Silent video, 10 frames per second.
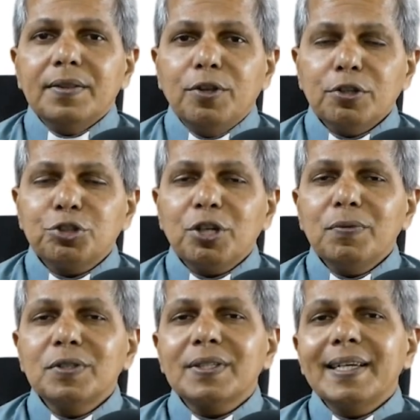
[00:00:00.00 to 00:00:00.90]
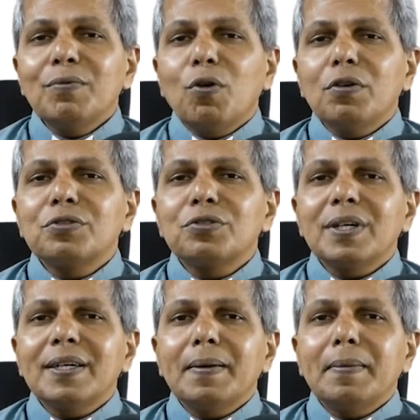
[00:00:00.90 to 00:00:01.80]
Dostoevsky was
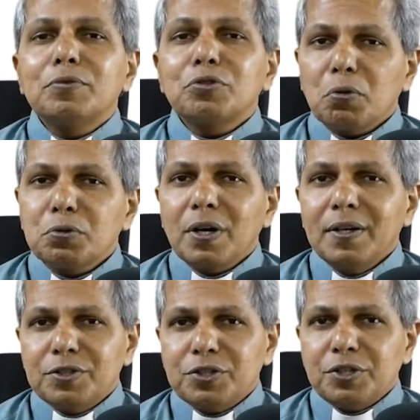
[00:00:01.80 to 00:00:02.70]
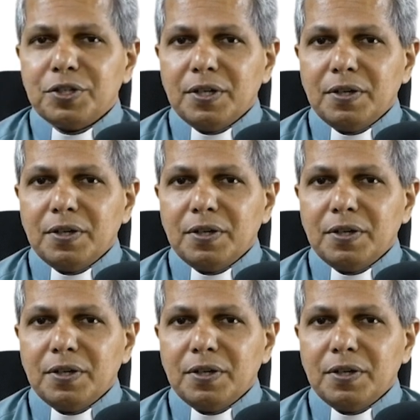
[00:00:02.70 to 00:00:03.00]
a socialist